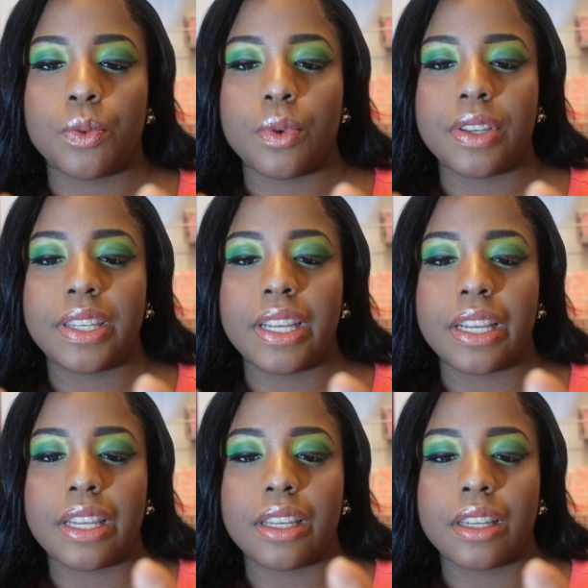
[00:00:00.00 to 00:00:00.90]
Once
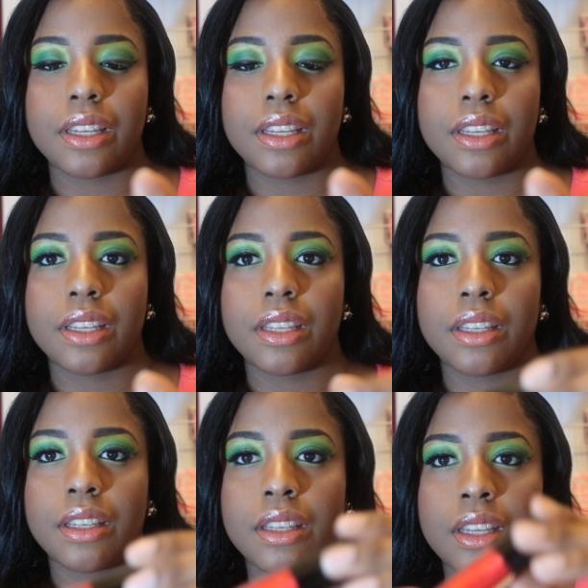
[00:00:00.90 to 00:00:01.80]
again,
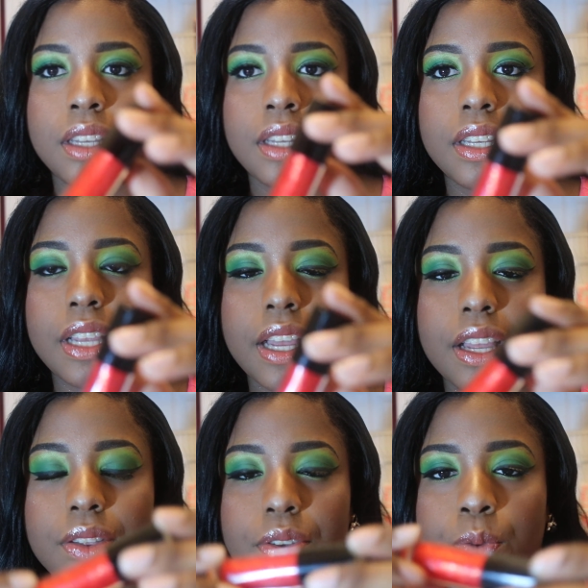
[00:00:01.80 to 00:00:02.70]

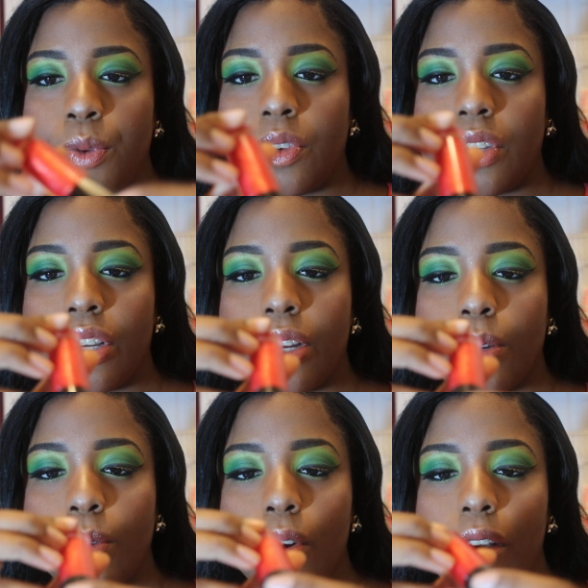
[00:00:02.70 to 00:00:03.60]
yeah, this one's the
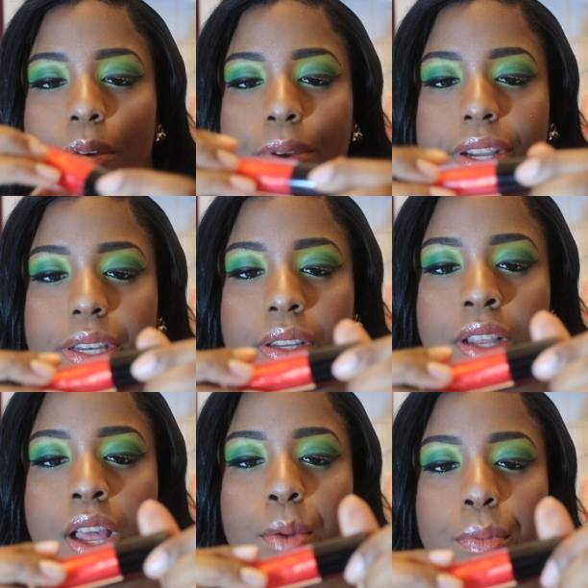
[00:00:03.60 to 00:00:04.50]
Kurt Royal one,
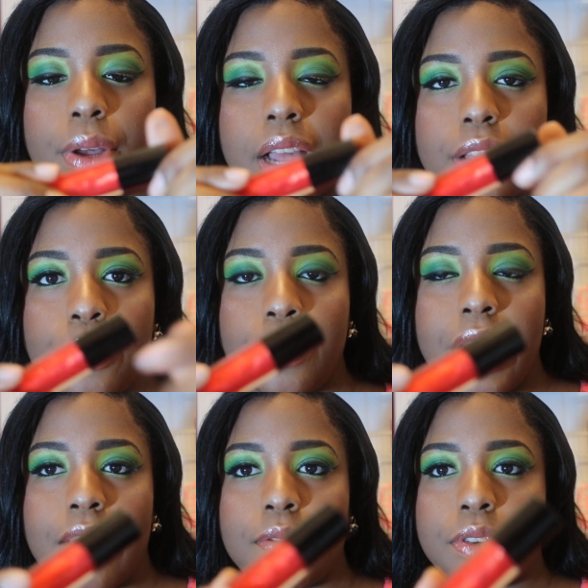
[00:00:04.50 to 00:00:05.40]
but I do
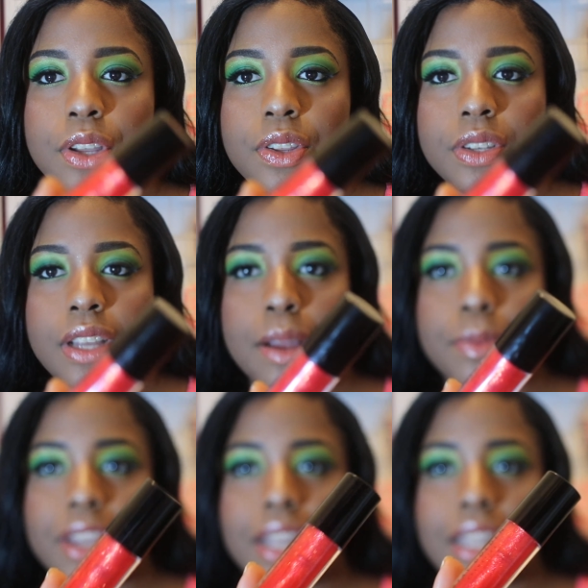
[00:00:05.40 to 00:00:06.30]
have another type
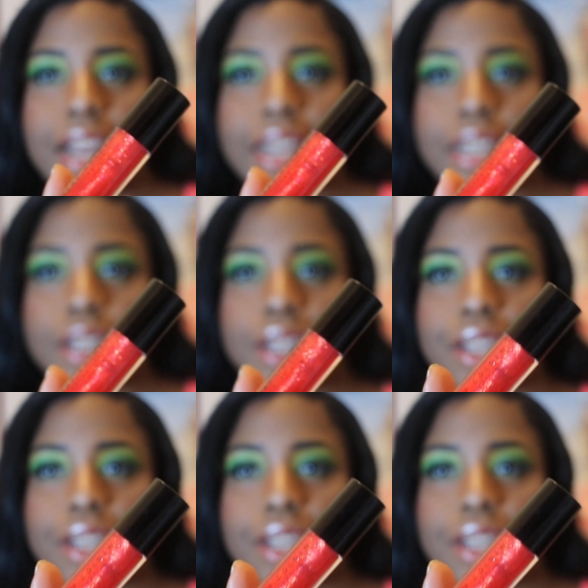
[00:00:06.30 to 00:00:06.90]
that I like.